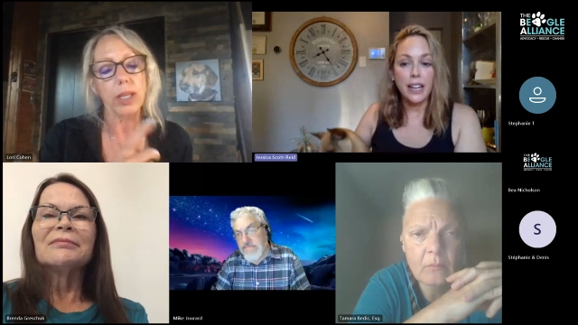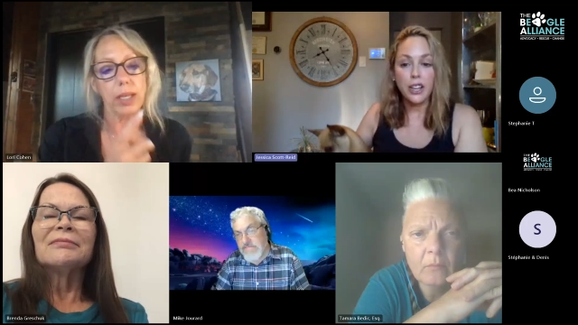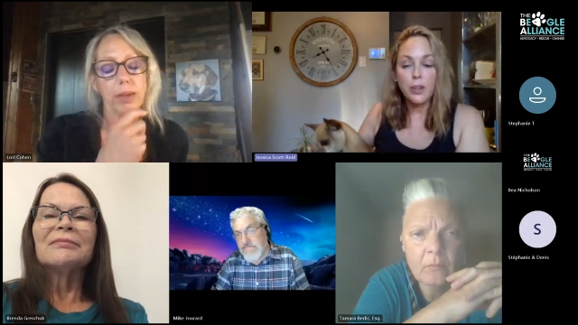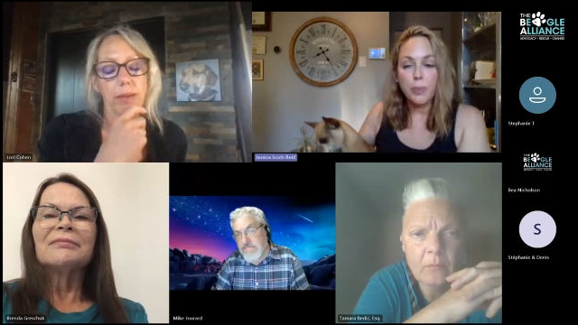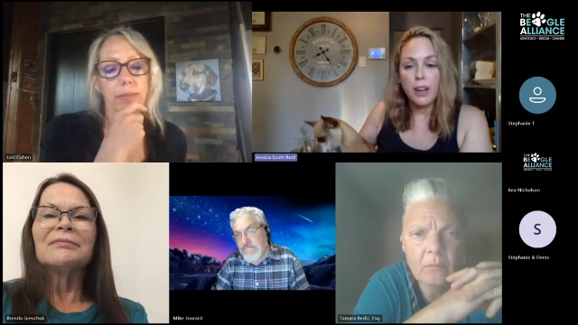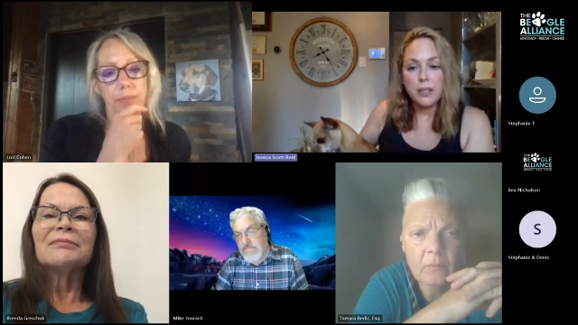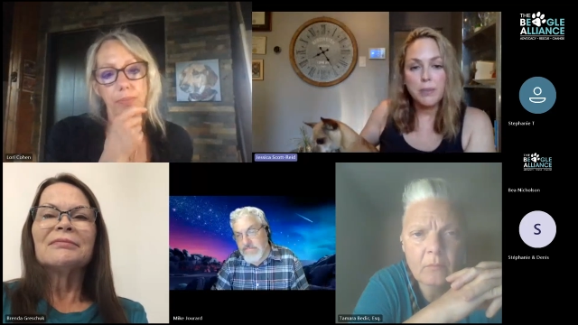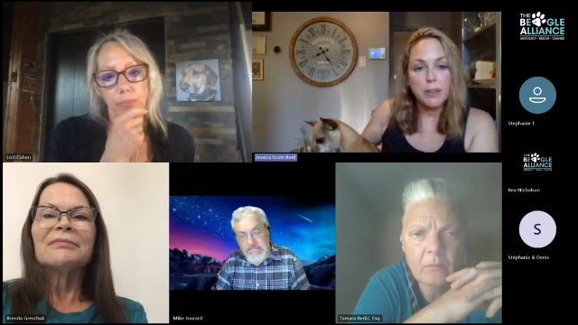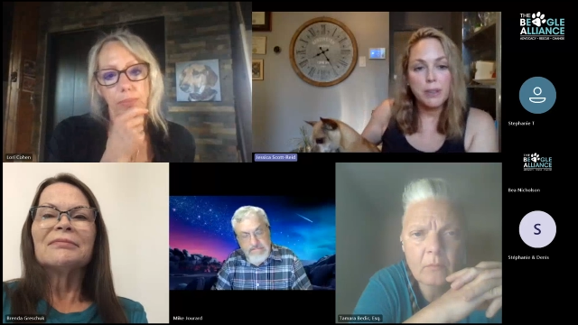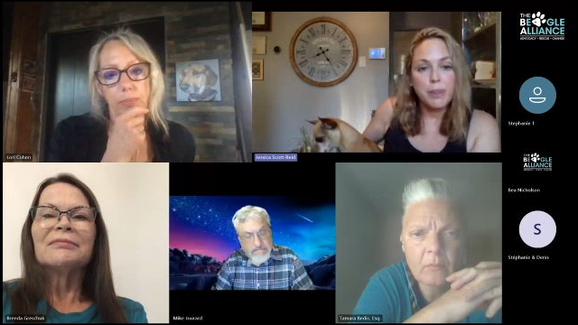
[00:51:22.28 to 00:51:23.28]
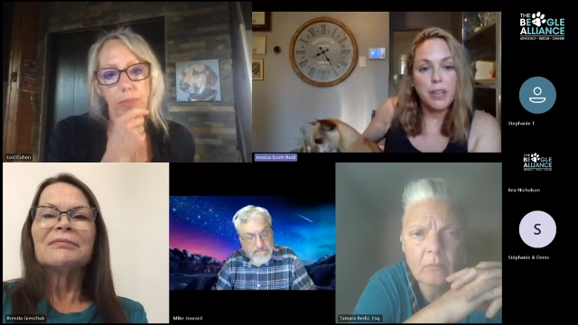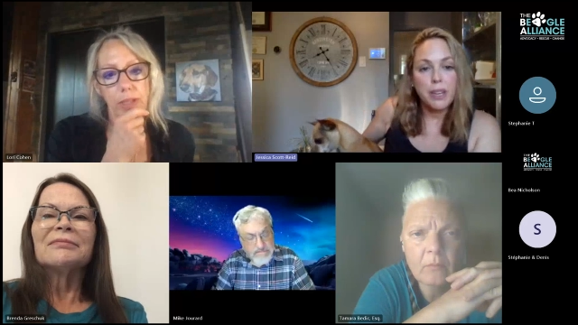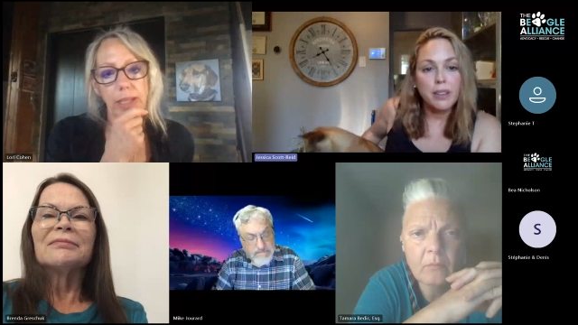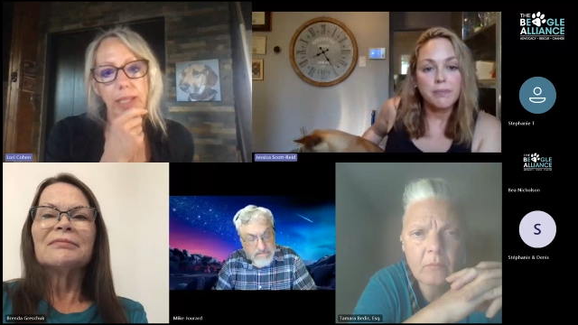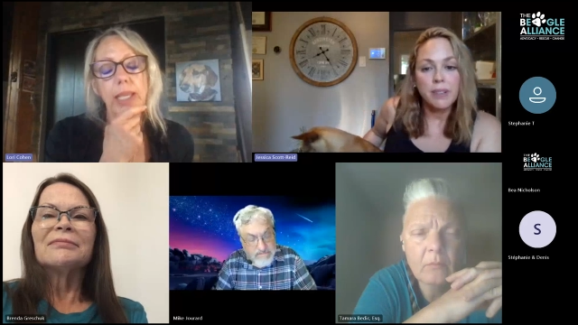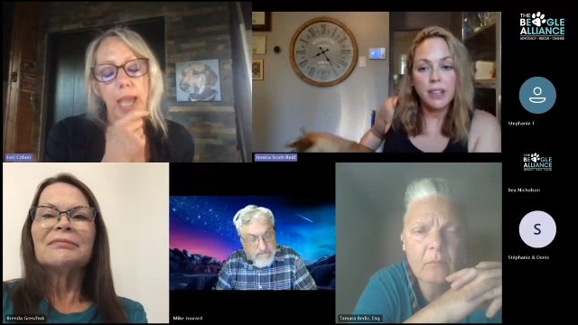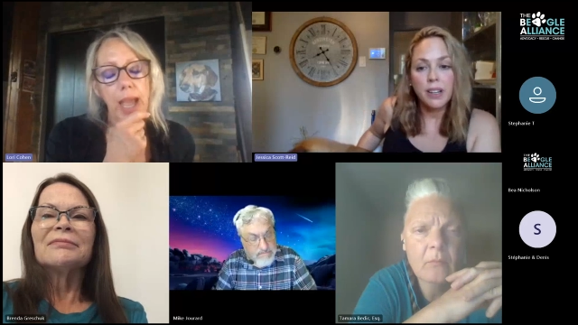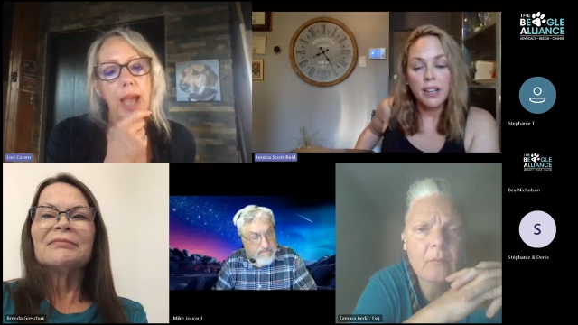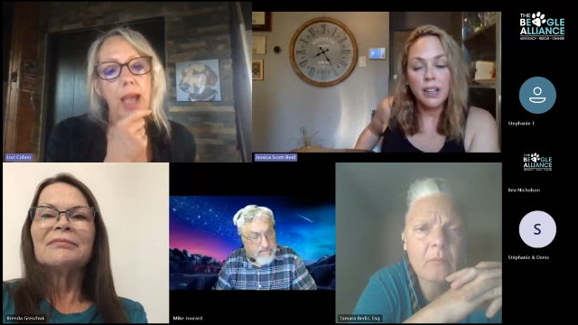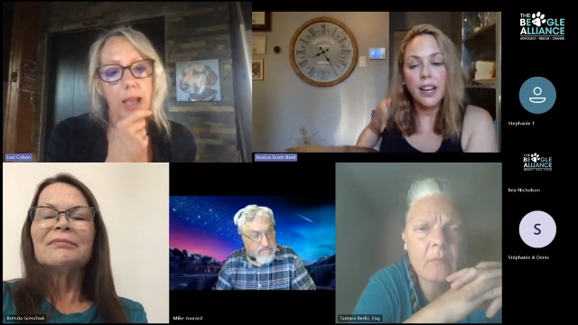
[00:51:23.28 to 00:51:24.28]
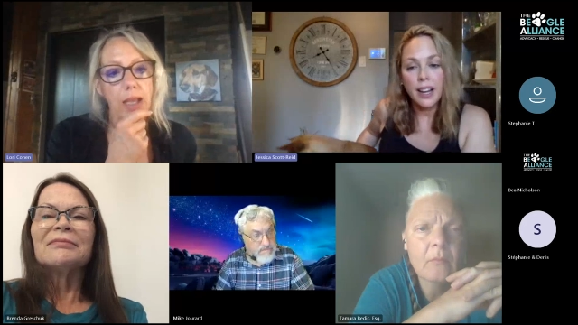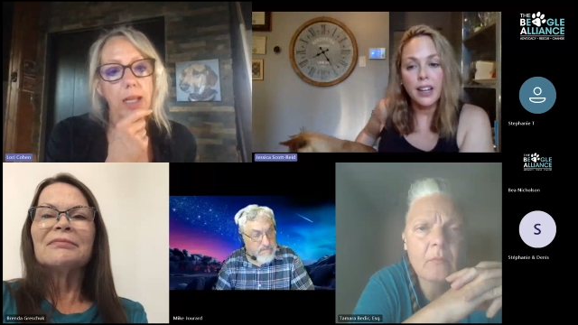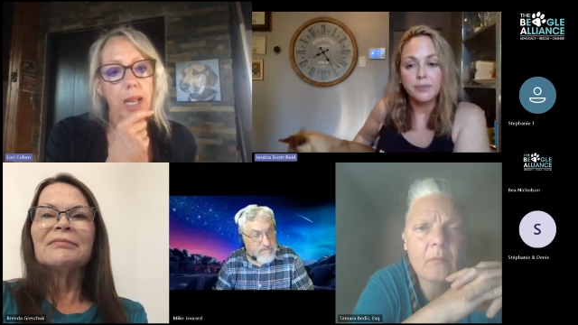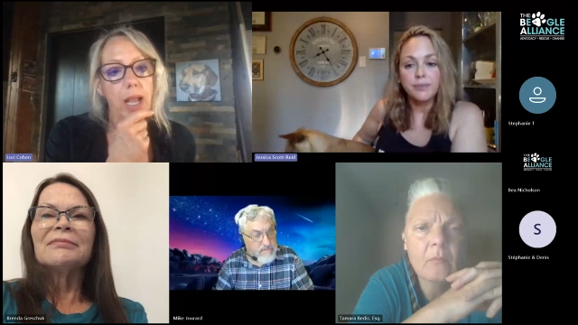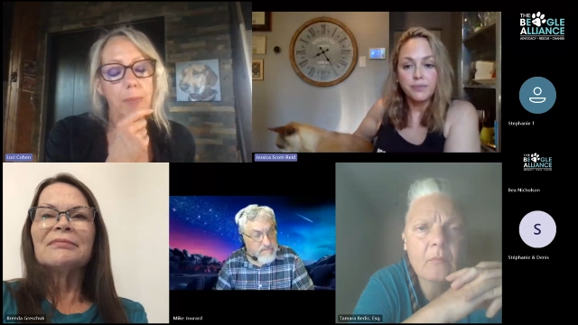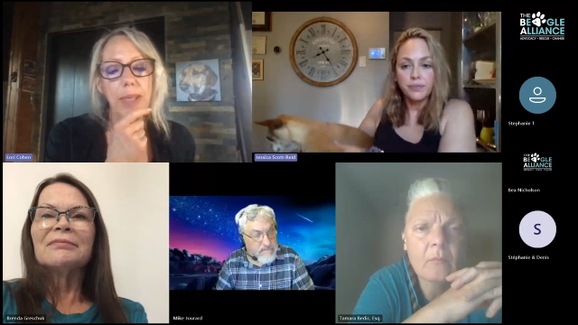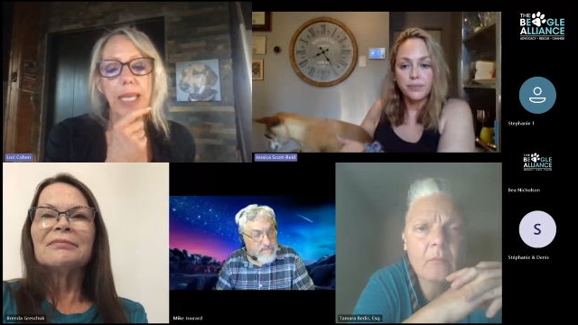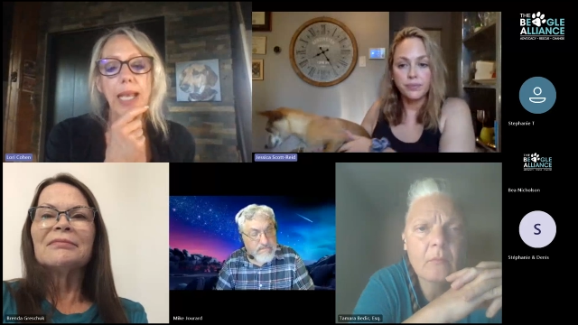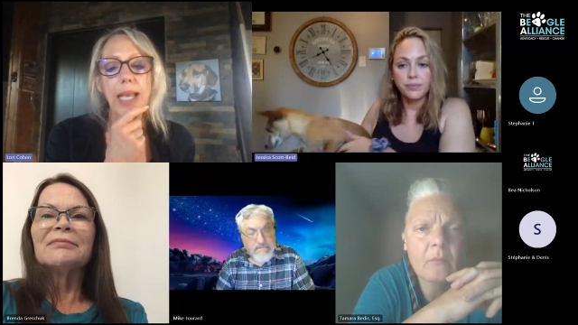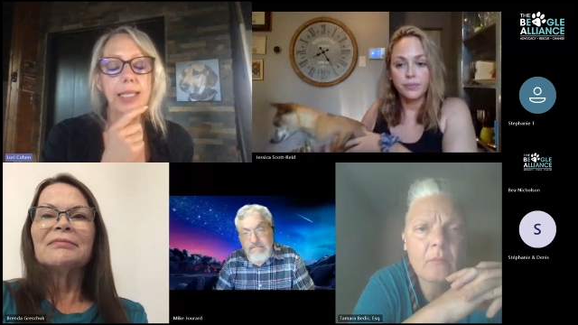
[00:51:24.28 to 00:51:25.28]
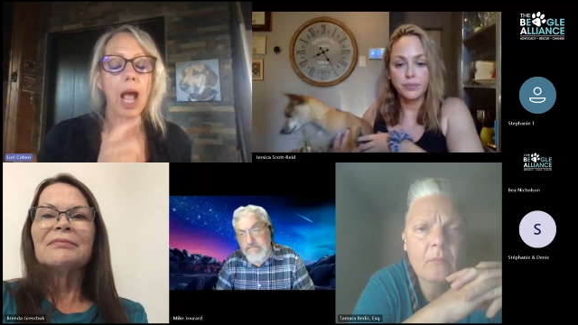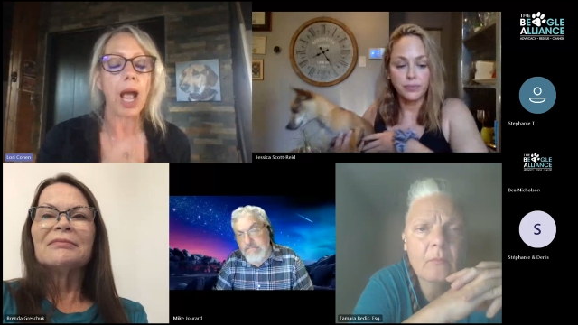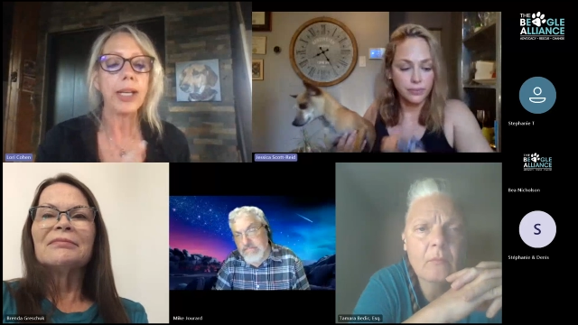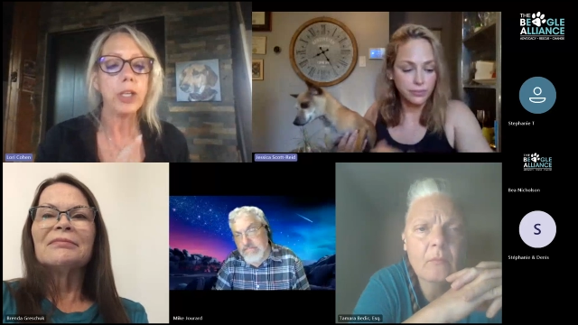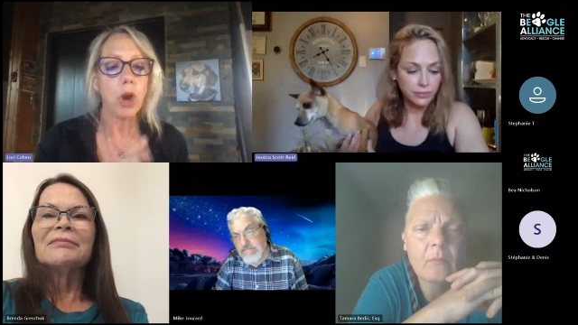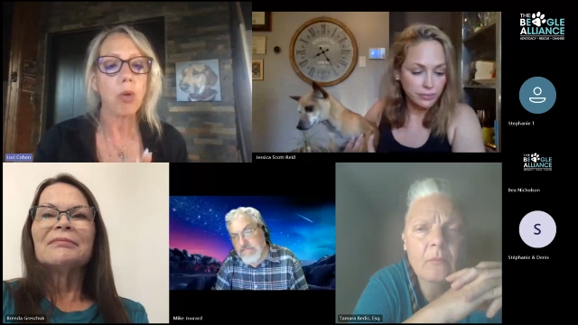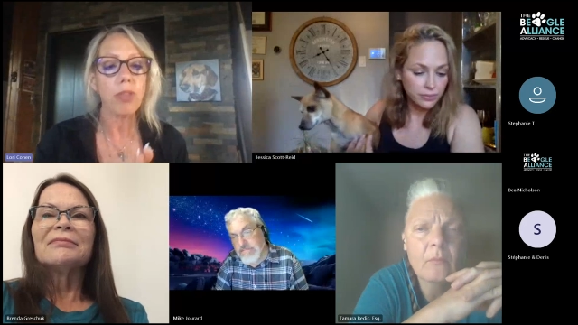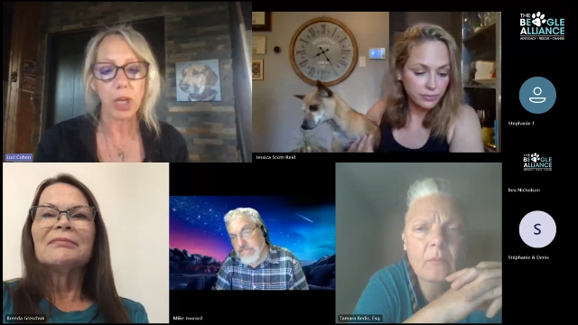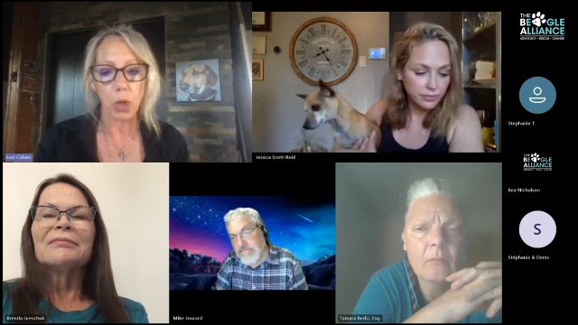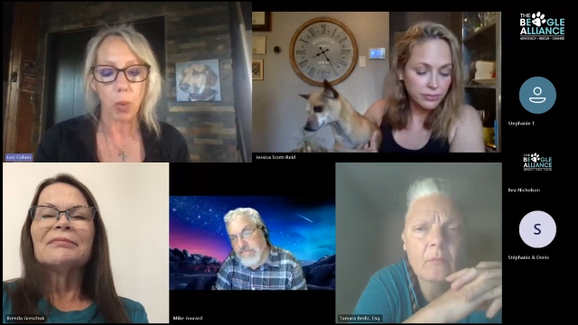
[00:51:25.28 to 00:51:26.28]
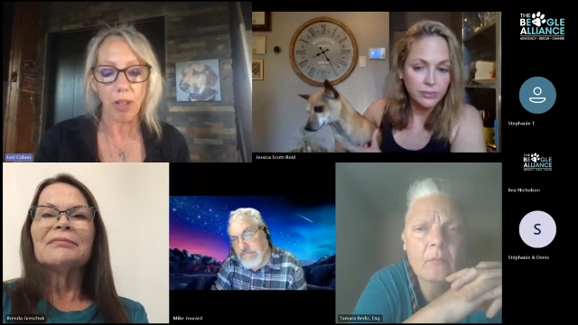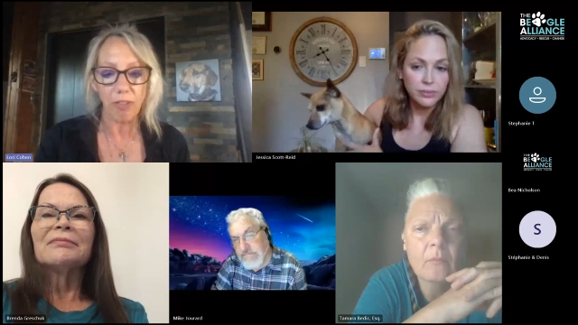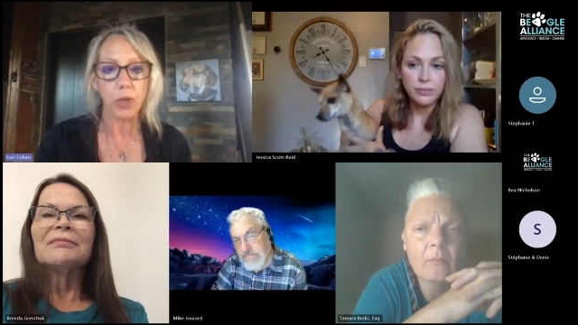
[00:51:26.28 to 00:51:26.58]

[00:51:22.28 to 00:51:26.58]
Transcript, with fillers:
Speaker 1: now that that could
Speaker 2: possibly be. Yeah, because I know that Guelph